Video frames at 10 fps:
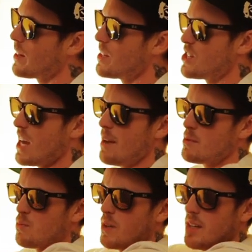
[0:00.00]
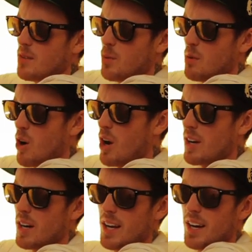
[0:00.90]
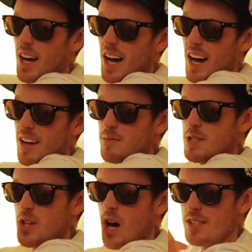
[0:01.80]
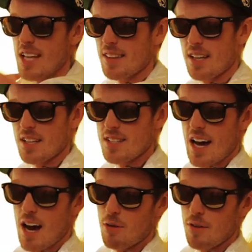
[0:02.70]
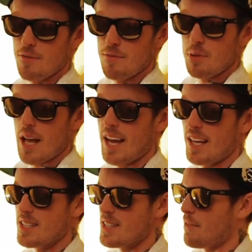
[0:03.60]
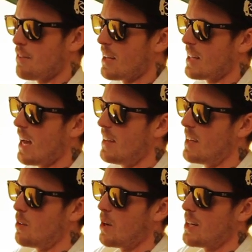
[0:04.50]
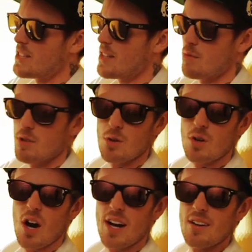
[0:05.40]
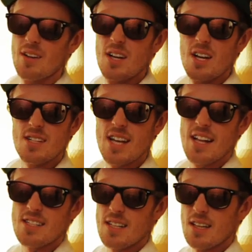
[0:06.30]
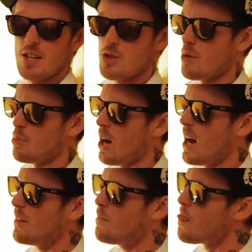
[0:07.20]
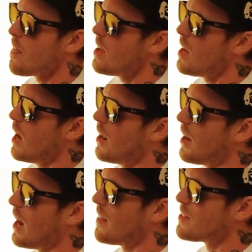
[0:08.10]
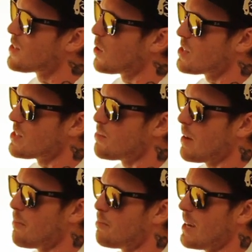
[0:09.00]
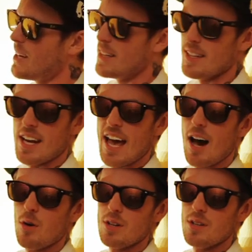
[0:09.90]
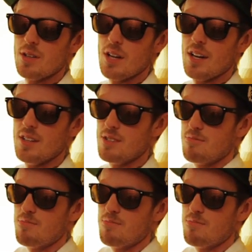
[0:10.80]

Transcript: of the jams. We wrote it, and Styles had the guitar riff playing and stuff like that, and then it went into the real kind of dancey electro part. And the song's just about being in the now and